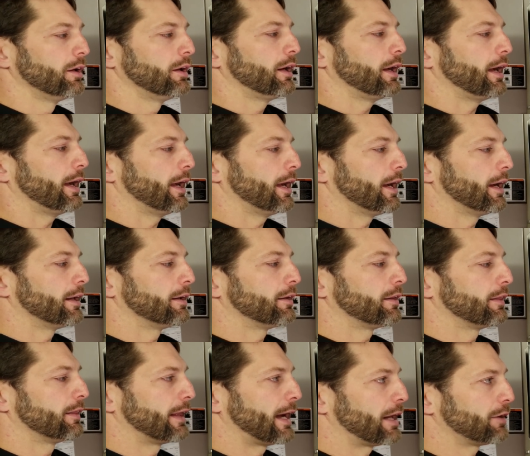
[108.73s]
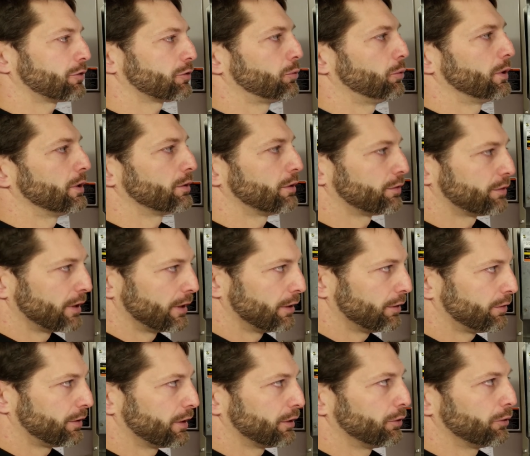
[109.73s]
and that's going to send a
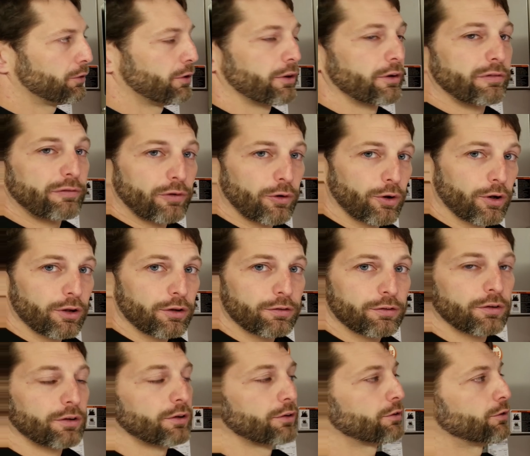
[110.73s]
signal to the furnace